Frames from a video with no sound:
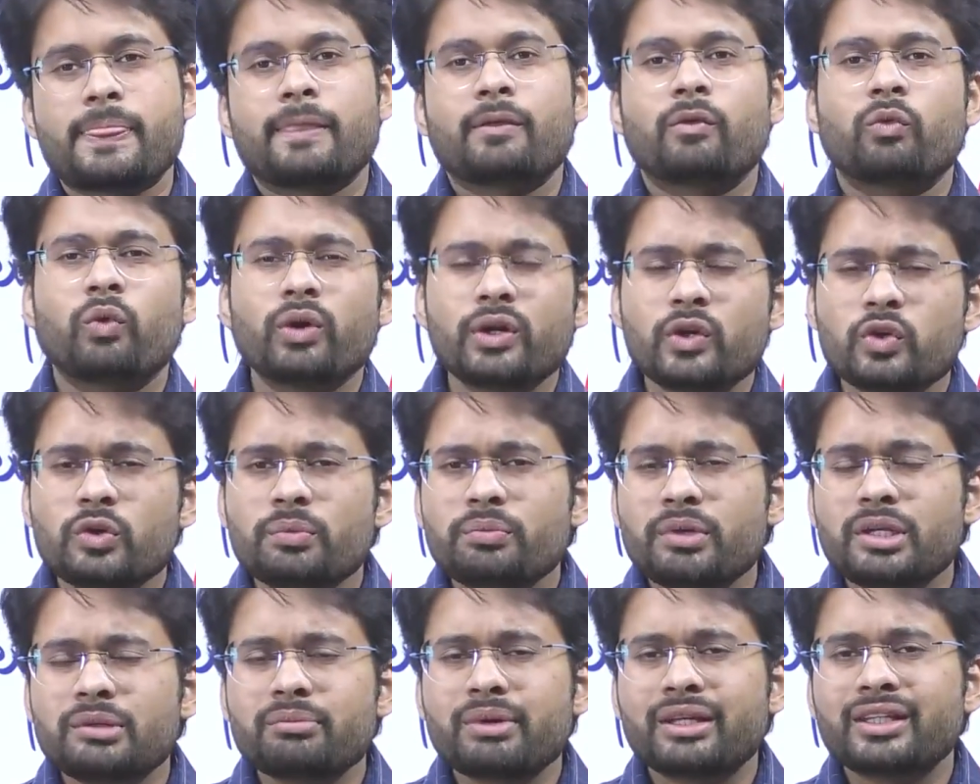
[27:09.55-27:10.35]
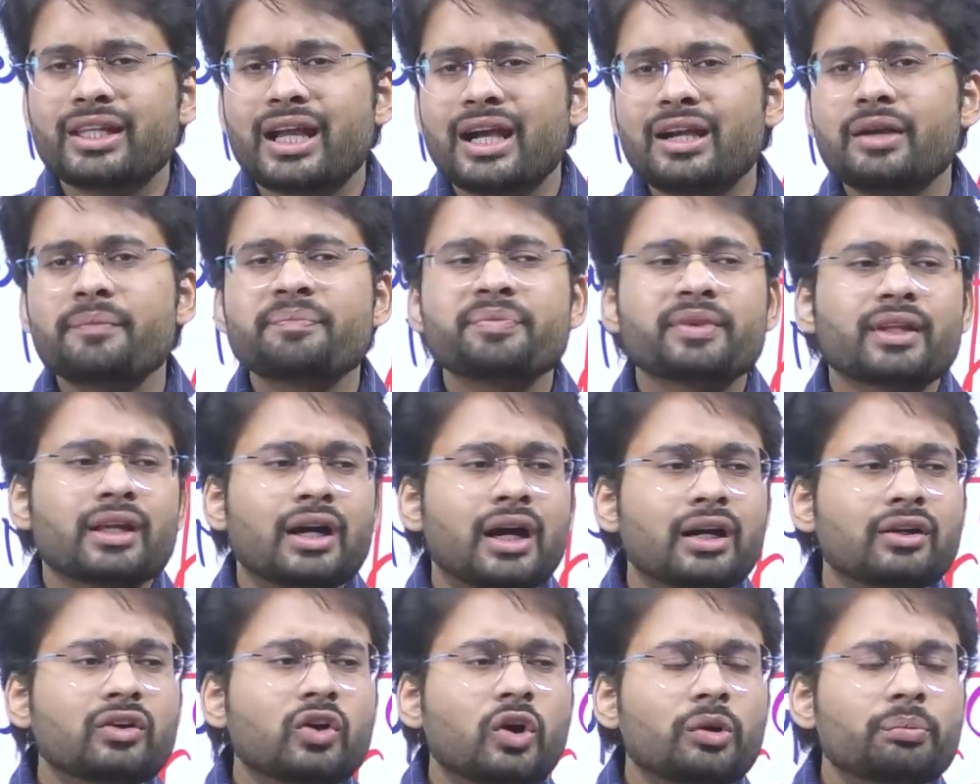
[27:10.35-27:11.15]
What do you mean by that?
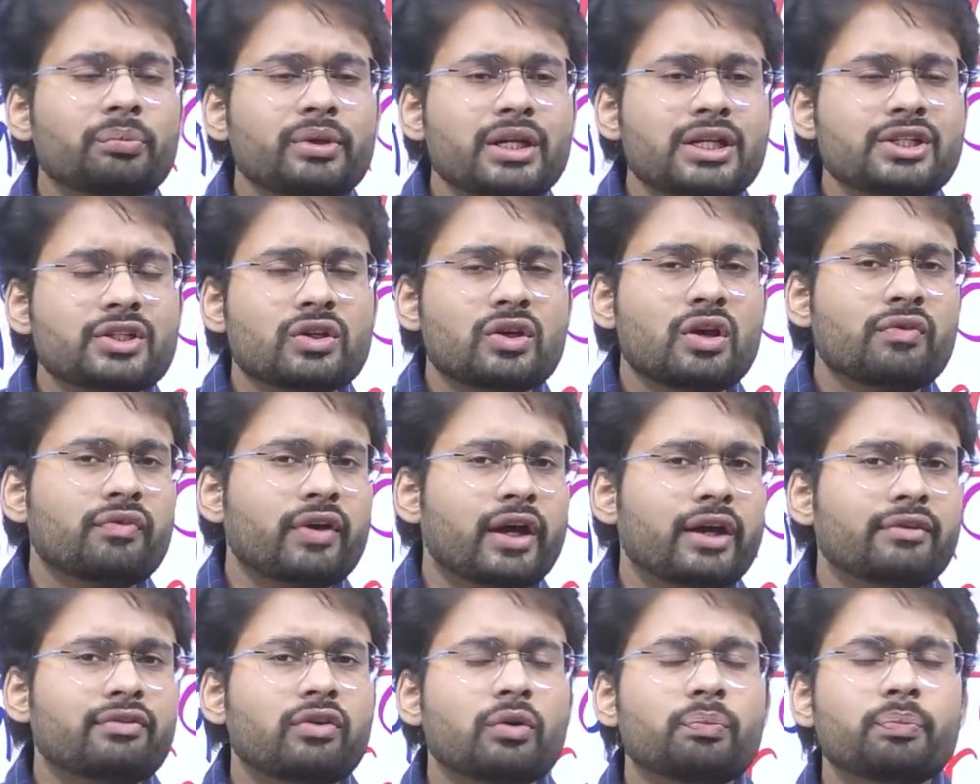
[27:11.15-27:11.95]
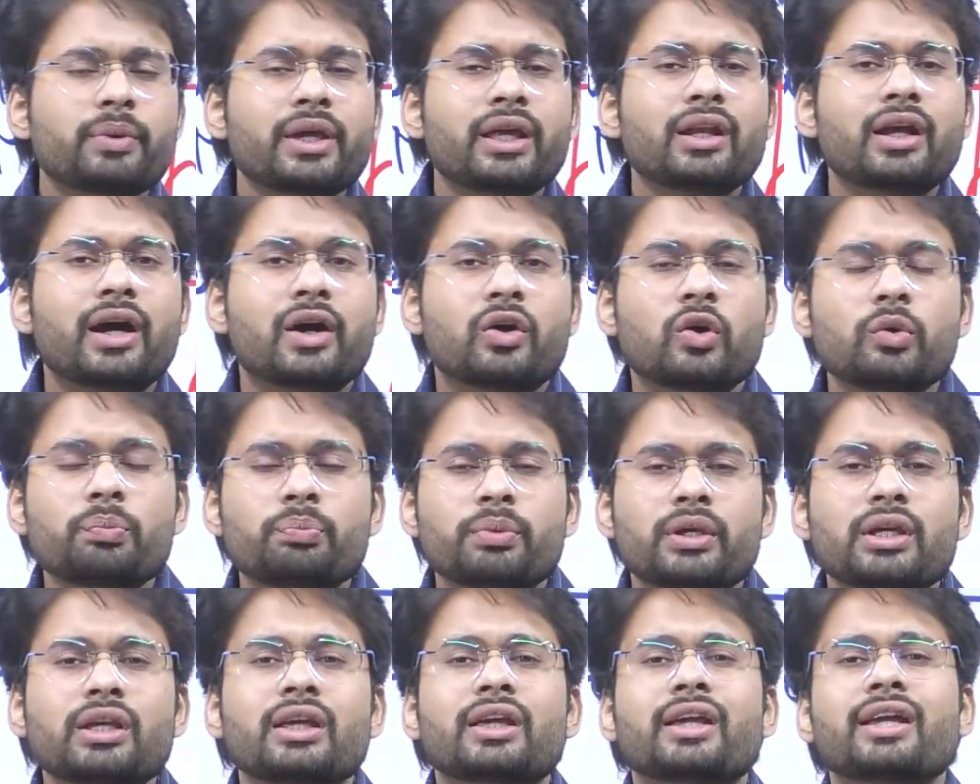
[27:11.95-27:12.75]
A combination of FOP and
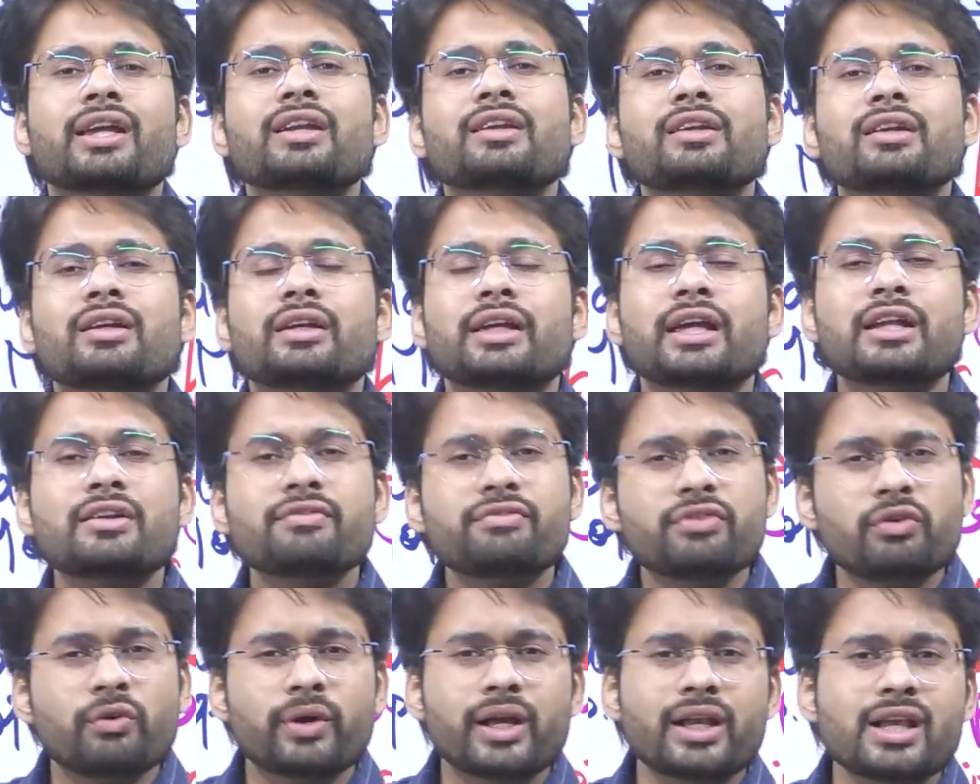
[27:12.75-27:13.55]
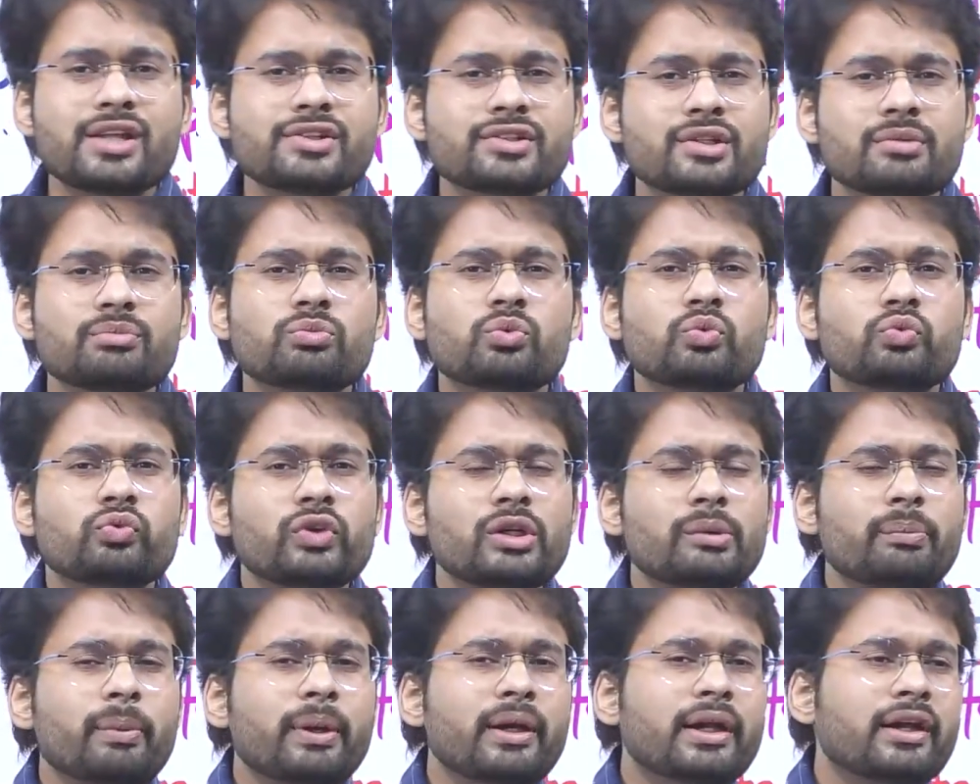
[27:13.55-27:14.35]
ROP in feudalism
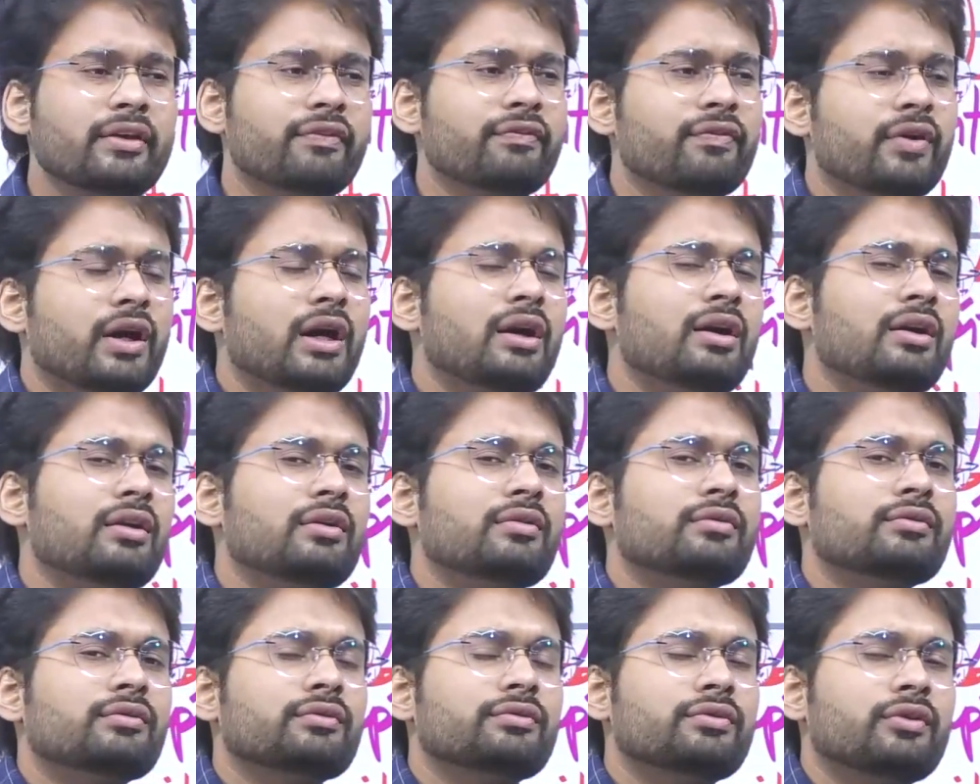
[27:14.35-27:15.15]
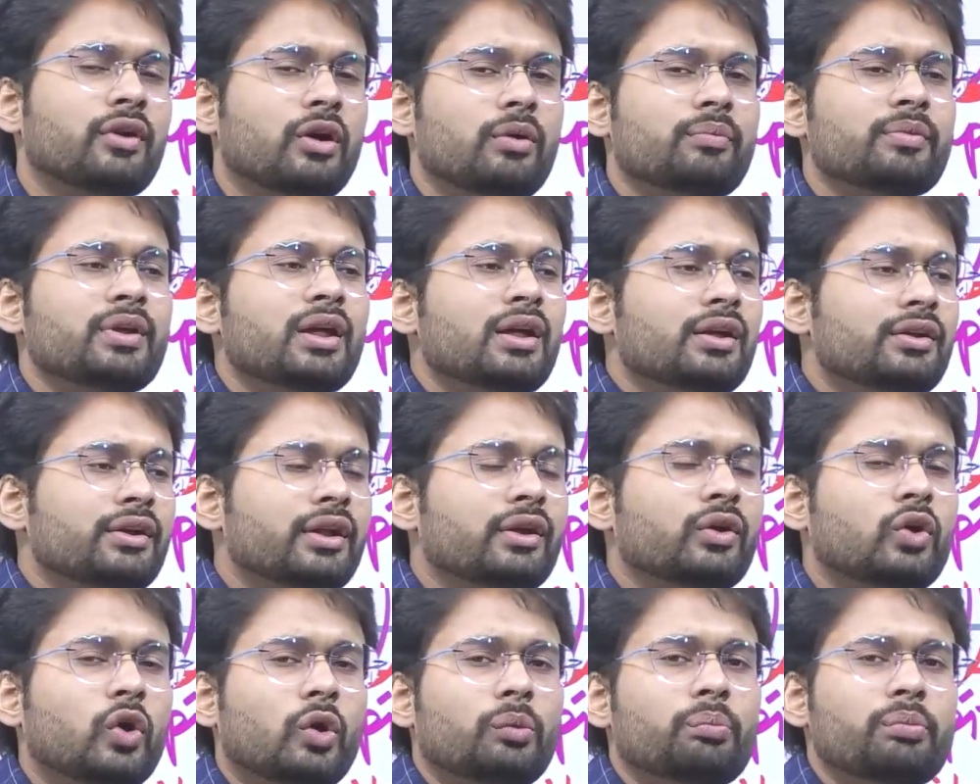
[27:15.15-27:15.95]
will be different from the
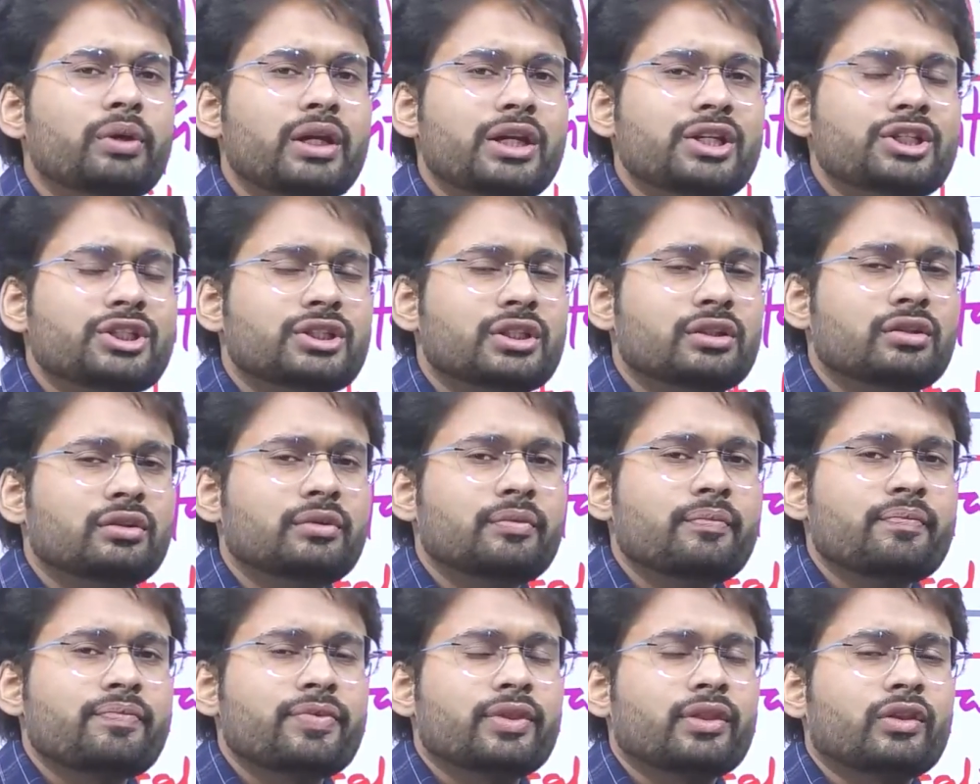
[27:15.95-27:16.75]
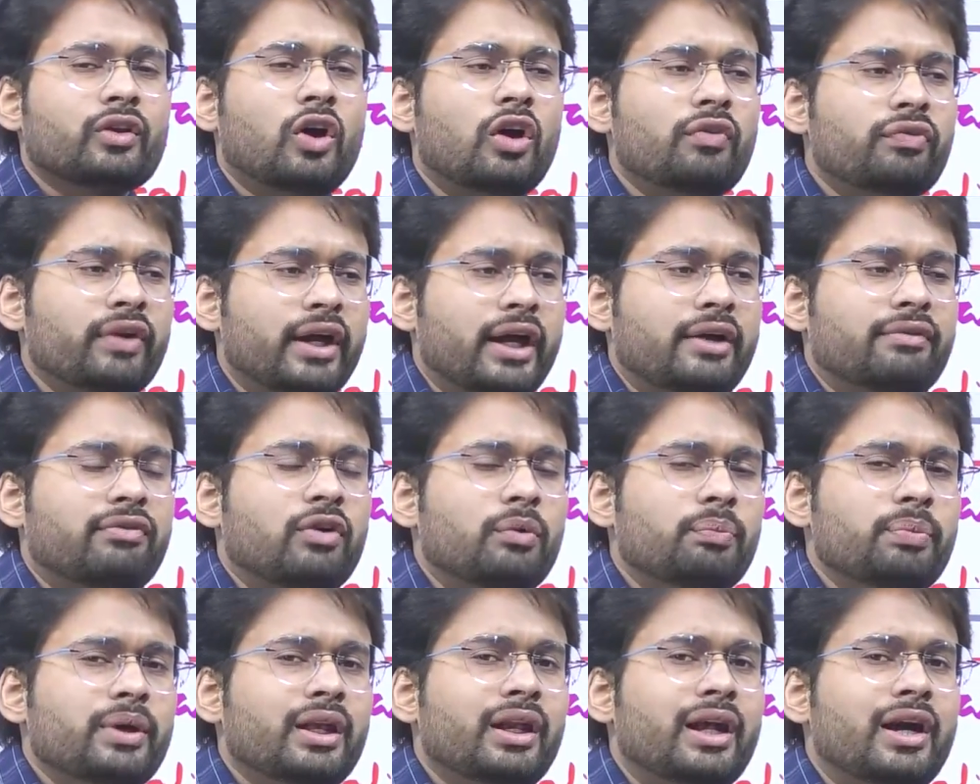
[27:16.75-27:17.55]
combination of
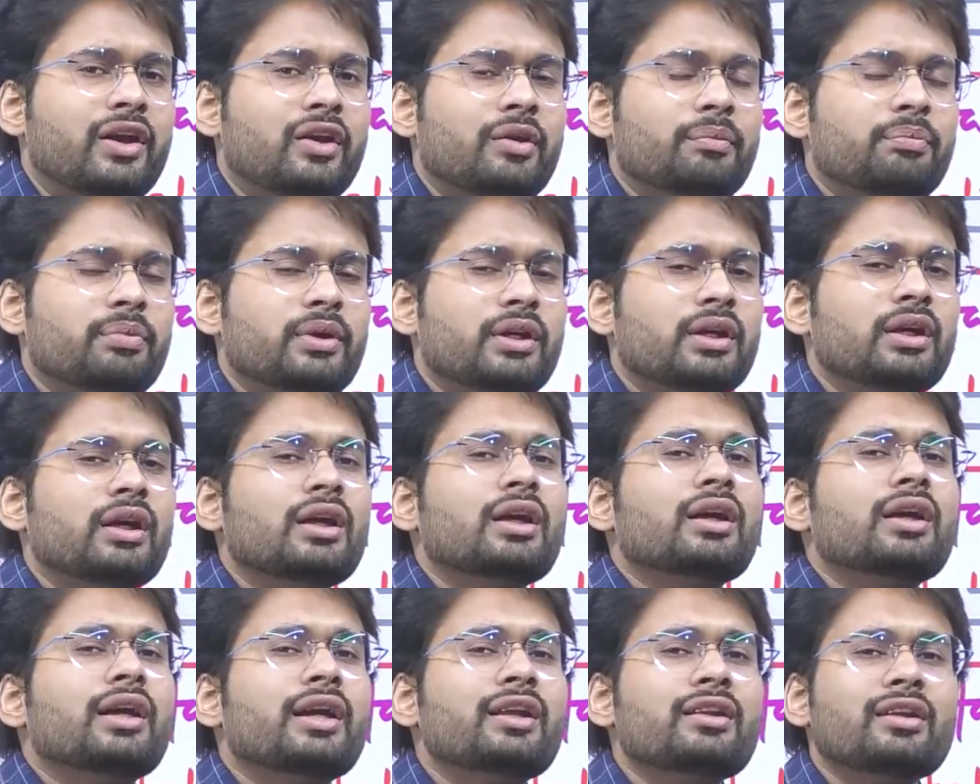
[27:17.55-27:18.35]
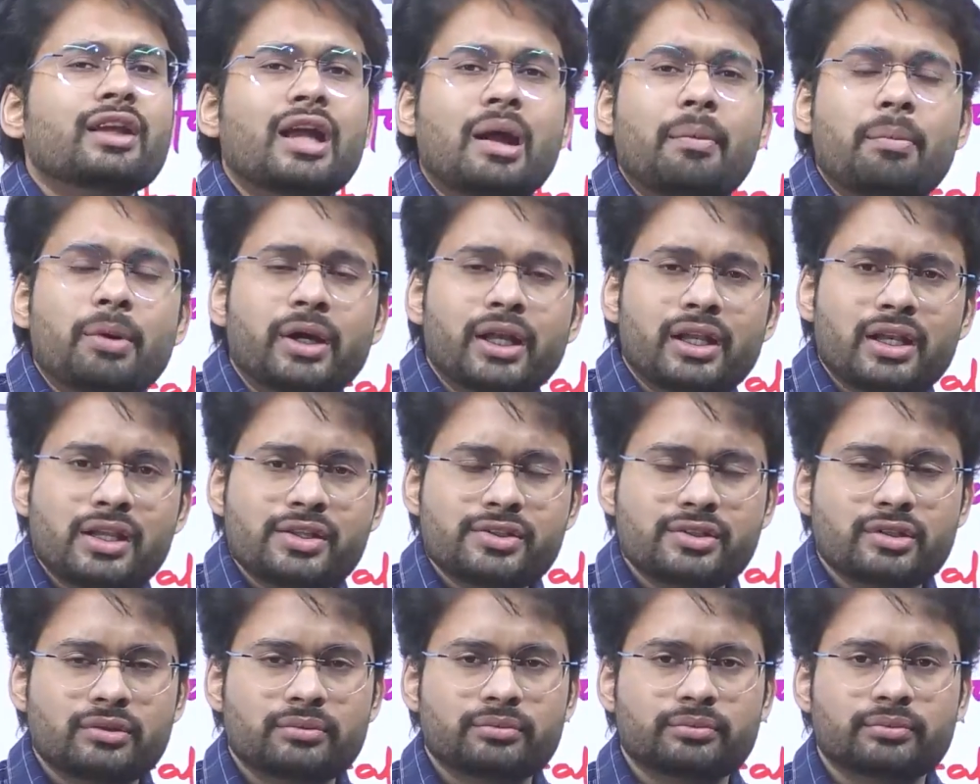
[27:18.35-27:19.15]
FOP and ROP in
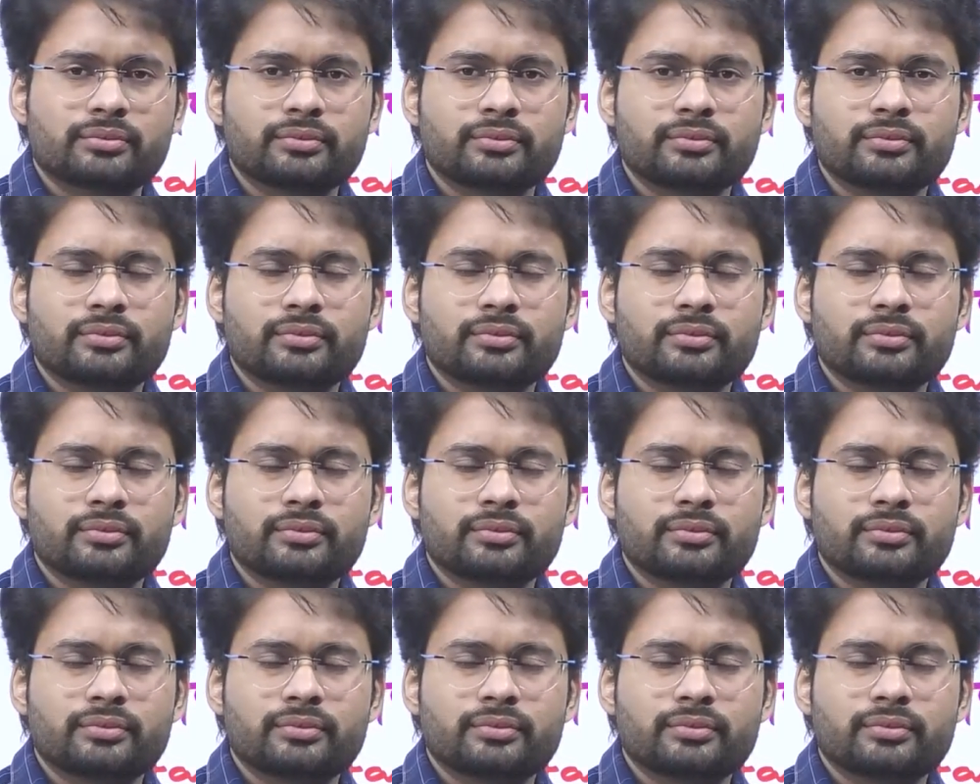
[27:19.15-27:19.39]
capitalism.